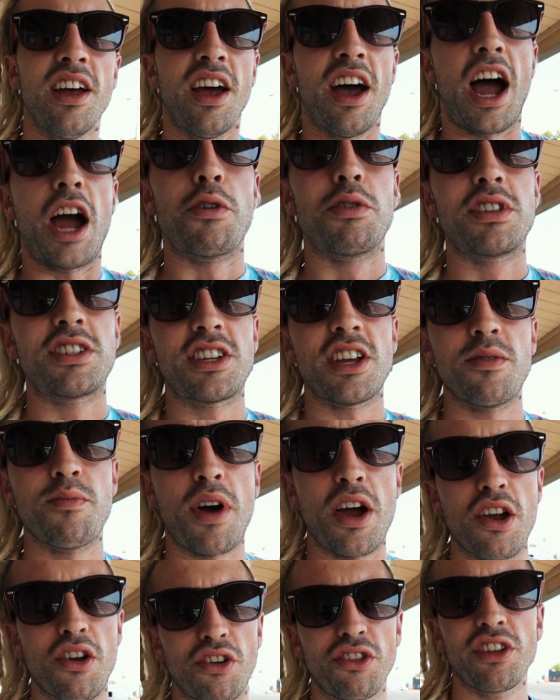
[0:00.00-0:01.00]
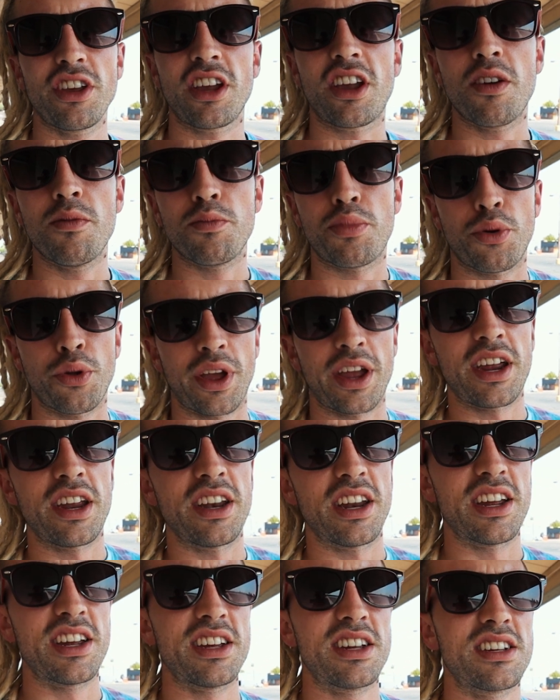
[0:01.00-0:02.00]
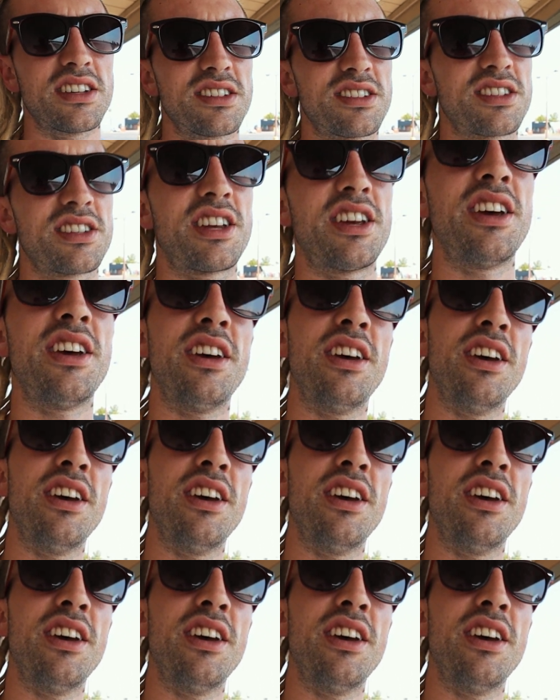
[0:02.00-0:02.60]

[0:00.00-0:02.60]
I would say my only complaint is